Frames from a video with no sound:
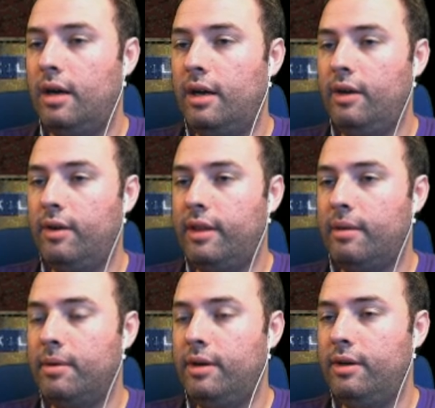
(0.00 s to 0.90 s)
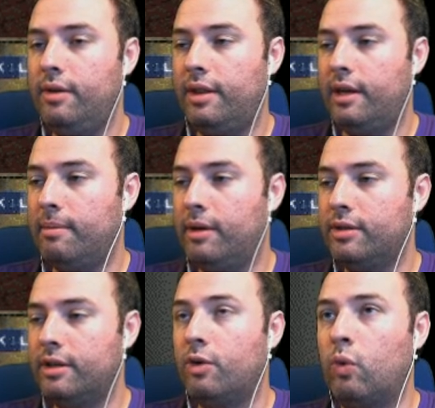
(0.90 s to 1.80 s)
Uh, you know what I think I'm gonna do? I think I'm
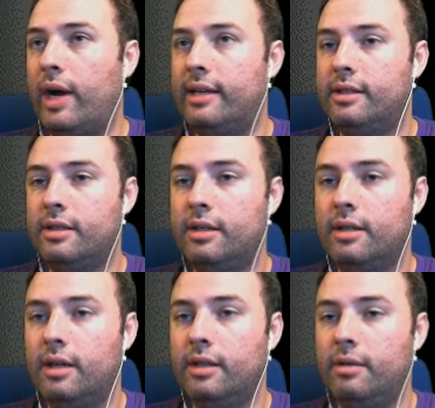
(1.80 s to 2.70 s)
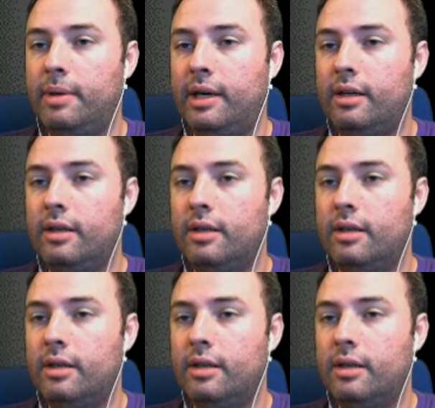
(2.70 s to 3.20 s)
also gonna rest a little bit.